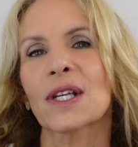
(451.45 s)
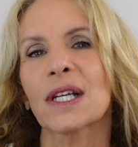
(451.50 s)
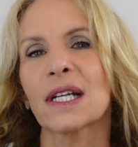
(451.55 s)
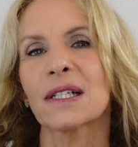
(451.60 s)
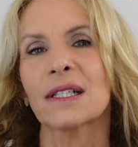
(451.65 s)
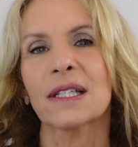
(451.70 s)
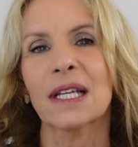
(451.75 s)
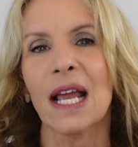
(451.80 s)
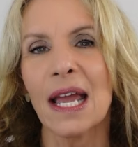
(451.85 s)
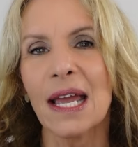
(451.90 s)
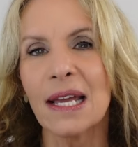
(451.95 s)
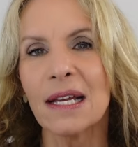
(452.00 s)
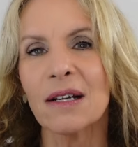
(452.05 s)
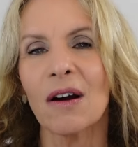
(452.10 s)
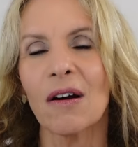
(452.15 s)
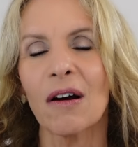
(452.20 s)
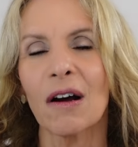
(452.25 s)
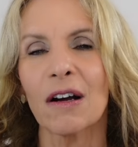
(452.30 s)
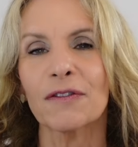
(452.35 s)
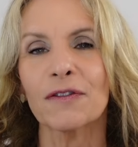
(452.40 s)
going to take
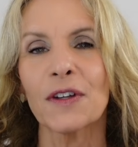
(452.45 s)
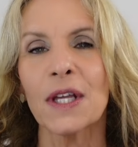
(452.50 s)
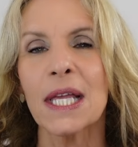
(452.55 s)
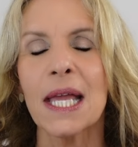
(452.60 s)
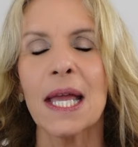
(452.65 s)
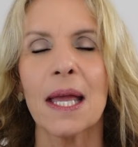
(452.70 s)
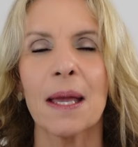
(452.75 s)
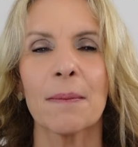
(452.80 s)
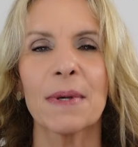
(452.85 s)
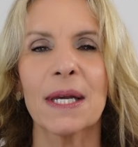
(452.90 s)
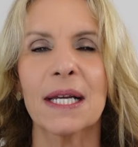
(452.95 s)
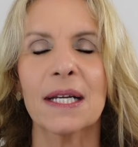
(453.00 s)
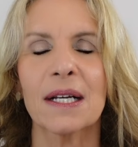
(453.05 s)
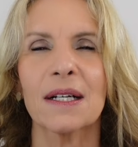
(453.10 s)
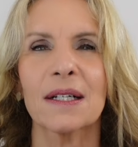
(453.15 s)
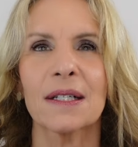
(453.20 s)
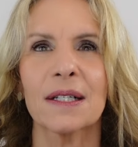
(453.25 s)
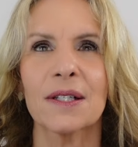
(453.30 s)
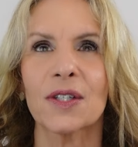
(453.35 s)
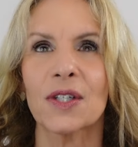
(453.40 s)
off
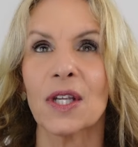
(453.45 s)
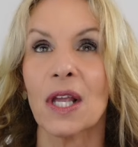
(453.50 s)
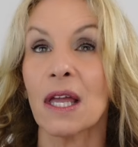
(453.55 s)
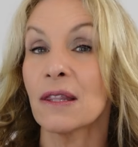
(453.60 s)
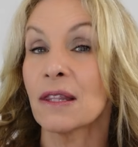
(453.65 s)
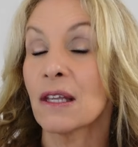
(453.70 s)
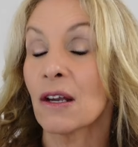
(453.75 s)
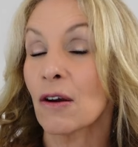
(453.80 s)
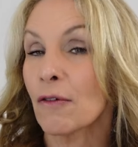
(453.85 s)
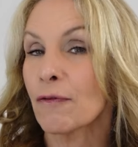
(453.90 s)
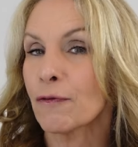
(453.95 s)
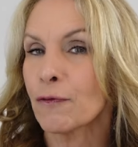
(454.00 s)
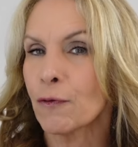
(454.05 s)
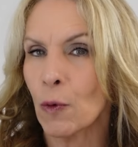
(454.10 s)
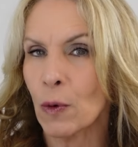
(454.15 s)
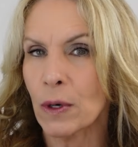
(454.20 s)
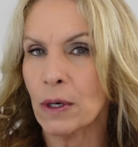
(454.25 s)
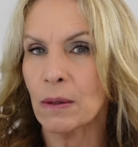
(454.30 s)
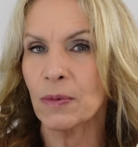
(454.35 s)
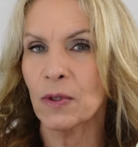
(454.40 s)
because they're
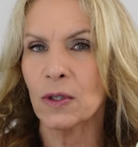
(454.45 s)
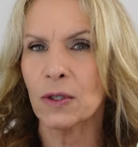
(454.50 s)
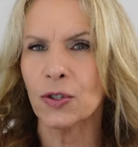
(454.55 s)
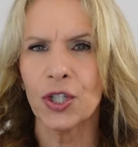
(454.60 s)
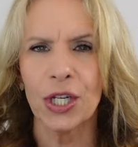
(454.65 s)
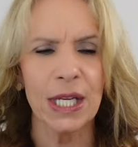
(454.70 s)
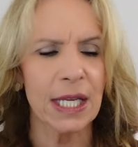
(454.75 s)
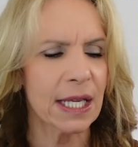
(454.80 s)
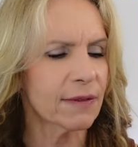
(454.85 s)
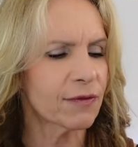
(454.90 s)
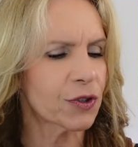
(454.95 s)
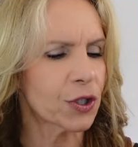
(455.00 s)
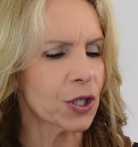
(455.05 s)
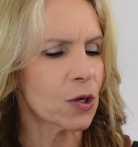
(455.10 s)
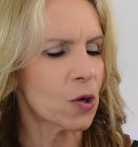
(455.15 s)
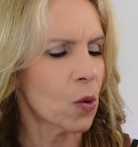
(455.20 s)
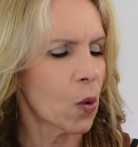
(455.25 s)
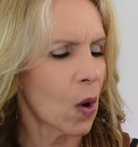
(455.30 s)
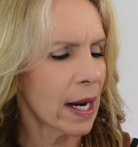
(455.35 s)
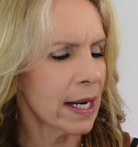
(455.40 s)
affordable. She gives
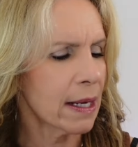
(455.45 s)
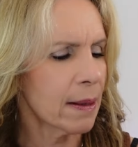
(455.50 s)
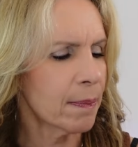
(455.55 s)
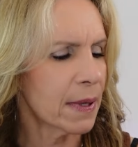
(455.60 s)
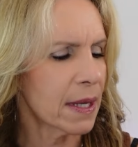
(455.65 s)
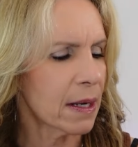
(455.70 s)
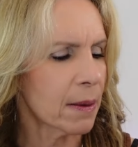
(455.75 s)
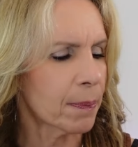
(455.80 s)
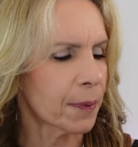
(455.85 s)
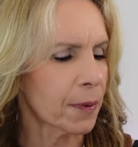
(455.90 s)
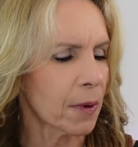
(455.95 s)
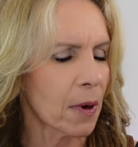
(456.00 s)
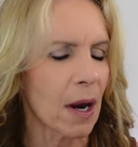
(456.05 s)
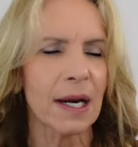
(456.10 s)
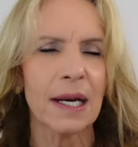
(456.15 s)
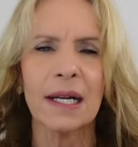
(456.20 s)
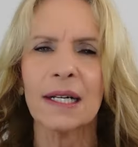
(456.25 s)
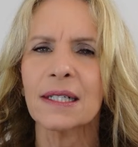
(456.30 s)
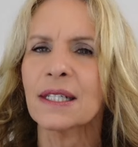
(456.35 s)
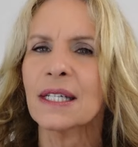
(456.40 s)
you quite a bit of
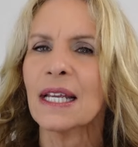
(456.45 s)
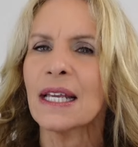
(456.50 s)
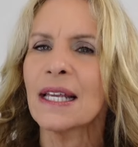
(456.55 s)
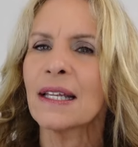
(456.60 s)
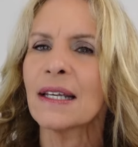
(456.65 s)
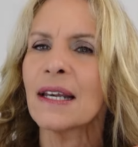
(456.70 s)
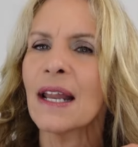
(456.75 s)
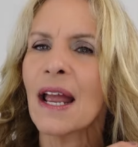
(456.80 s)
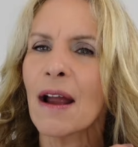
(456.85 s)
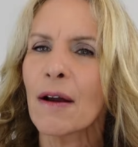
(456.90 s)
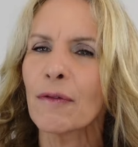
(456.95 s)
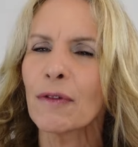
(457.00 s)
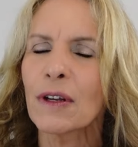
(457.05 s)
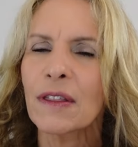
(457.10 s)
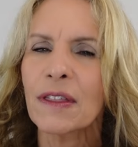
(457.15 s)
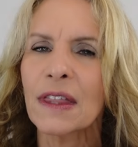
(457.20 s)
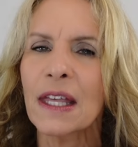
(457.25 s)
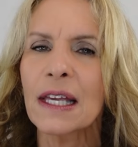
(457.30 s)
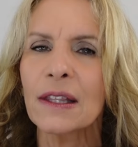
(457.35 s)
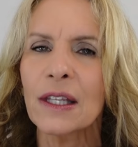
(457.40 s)
product in
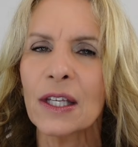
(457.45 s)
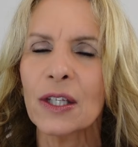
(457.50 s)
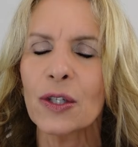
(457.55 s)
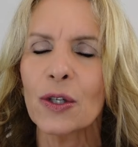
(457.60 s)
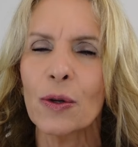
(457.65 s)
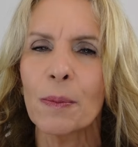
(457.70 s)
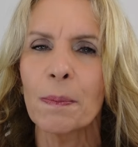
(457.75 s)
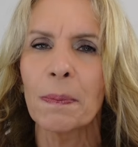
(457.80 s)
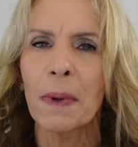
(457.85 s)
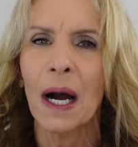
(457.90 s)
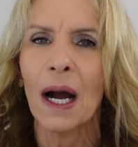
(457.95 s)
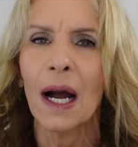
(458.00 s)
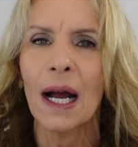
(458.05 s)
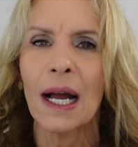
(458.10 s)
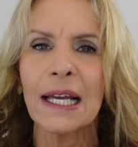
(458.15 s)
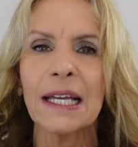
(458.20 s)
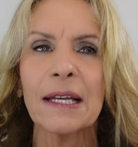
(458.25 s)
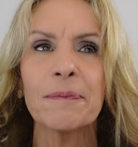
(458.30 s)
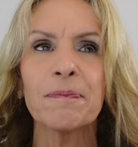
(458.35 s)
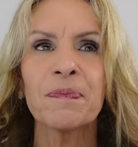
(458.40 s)
everything that you
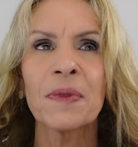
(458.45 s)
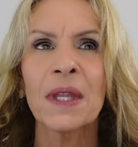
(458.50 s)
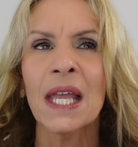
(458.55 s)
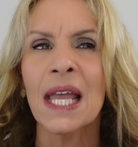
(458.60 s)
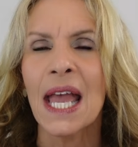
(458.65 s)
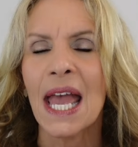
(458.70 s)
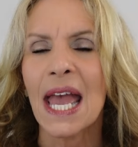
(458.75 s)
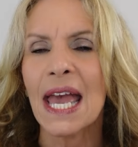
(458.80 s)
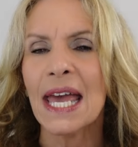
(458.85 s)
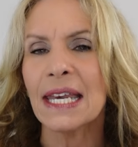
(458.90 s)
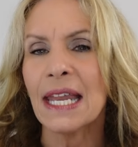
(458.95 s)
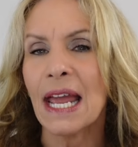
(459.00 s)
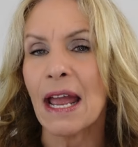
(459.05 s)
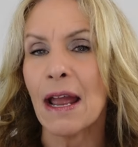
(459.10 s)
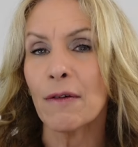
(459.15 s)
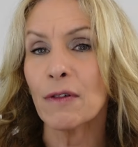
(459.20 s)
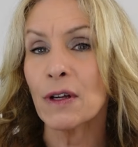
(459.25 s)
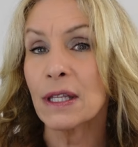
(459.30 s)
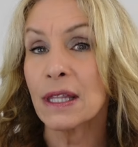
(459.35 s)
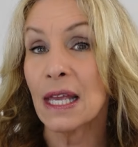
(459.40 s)
buy. And
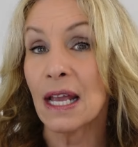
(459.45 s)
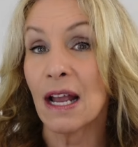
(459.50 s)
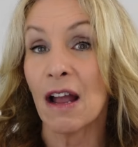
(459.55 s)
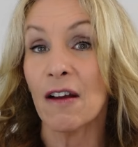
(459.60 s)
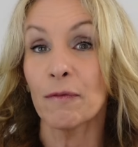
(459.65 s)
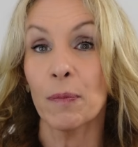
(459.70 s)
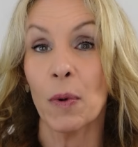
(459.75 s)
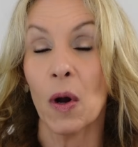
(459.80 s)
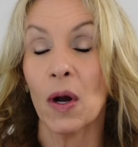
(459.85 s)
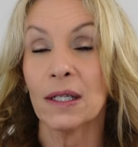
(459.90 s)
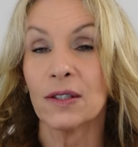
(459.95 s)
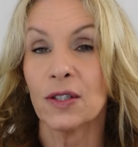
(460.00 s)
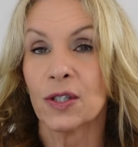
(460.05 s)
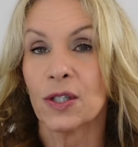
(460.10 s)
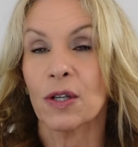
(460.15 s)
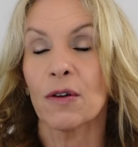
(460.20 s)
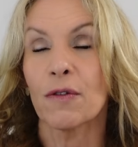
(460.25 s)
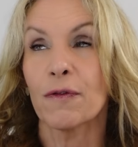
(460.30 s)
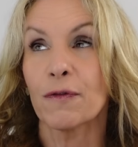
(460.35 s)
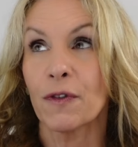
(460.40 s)
everything I've bought
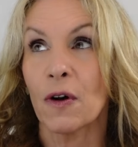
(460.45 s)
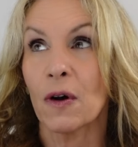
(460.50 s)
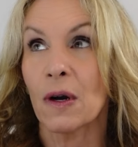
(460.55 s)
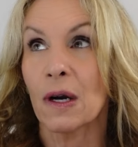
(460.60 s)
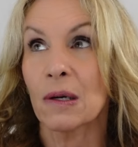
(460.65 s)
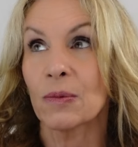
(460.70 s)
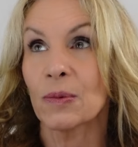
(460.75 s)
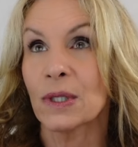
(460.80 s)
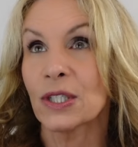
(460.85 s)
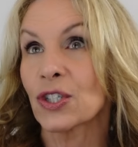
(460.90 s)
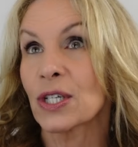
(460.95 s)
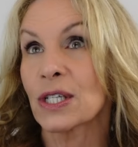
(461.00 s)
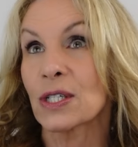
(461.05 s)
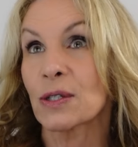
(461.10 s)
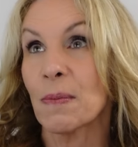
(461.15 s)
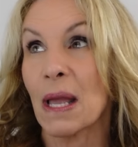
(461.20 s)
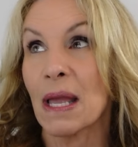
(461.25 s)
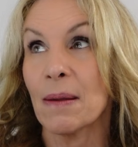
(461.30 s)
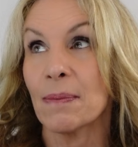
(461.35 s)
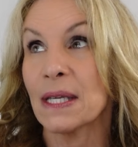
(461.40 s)
so far, which
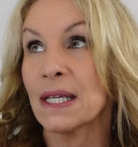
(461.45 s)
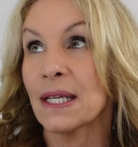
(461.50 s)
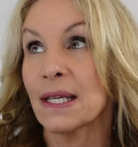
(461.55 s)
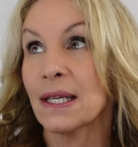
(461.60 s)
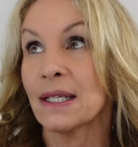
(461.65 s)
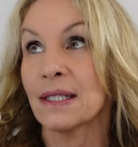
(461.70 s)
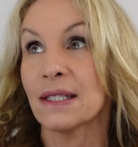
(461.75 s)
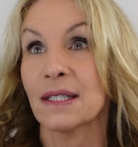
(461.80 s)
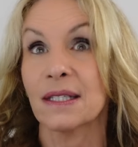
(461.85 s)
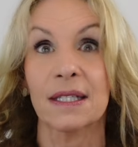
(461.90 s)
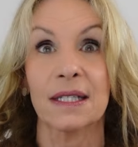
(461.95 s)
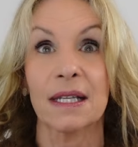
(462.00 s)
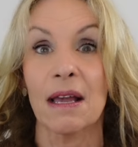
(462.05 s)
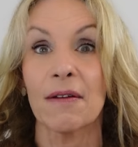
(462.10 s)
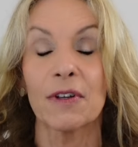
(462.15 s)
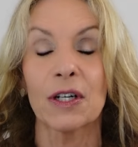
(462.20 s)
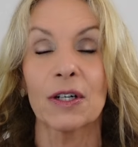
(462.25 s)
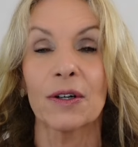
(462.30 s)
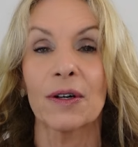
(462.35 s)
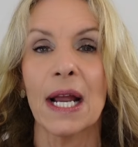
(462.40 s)
is maybe
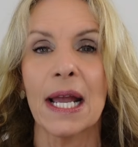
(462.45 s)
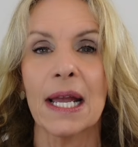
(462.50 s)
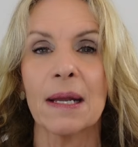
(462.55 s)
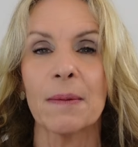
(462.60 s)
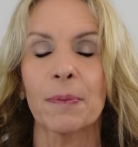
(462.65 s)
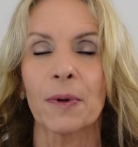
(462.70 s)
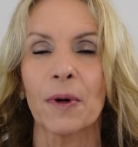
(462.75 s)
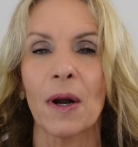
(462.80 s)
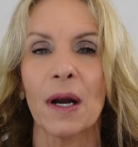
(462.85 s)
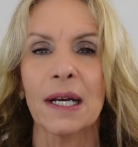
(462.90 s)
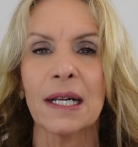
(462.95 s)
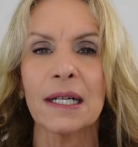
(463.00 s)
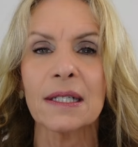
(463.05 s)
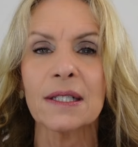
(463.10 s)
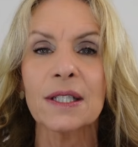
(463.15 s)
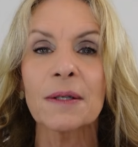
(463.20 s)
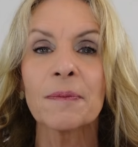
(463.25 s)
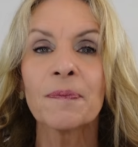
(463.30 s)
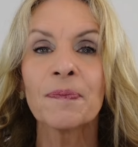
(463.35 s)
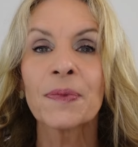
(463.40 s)
seven or eight
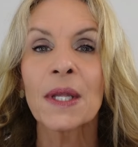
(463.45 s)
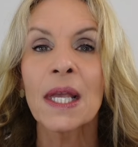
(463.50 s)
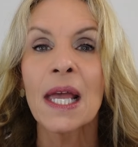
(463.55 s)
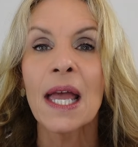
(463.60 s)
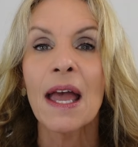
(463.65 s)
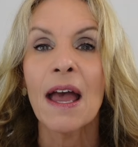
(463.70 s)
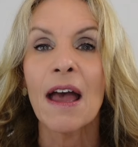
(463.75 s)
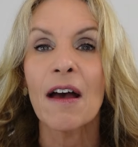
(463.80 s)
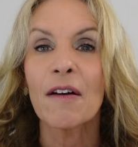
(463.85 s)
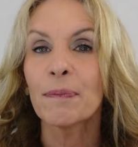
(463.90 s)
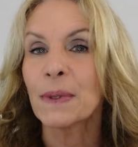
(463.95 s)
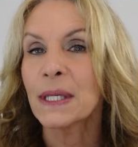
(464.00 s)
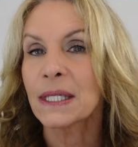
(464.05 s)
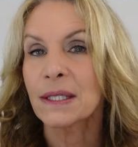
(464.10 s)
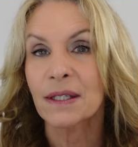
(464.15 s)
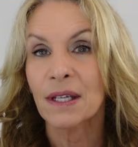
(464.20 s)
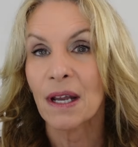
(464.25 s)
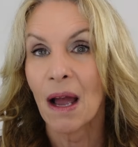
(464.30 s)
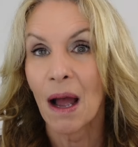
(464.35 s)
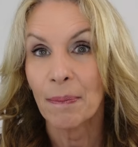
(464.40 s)
products, have
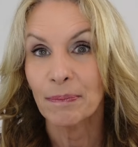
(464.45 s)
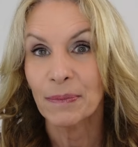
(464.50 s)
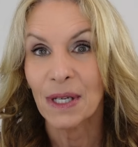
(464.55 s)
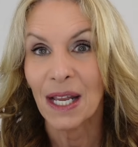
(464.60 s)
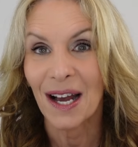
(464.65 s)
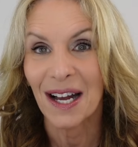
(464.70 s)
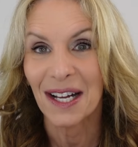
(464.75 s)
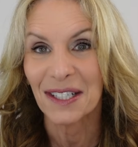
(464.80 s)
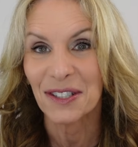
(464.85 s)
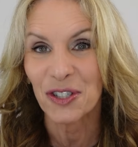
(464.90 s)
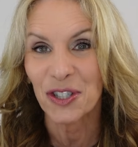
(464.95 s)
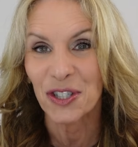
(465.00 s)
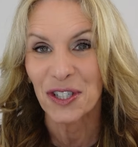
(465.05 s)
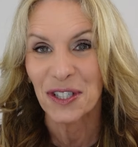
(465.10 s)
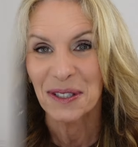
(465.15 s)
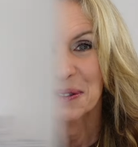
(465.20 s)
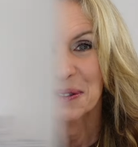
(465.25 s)
been top notch.